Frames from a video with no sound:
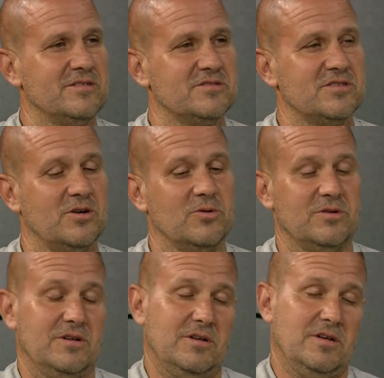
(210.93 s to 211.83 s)
So
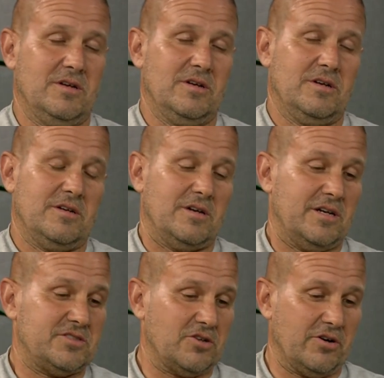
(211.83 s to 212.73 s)
I
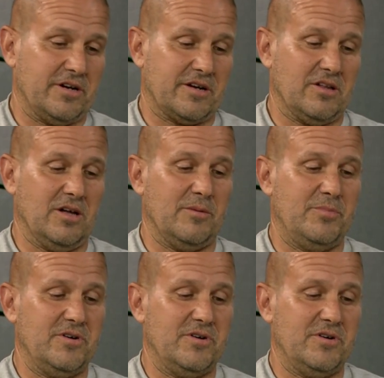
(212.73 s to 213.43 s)
started a club,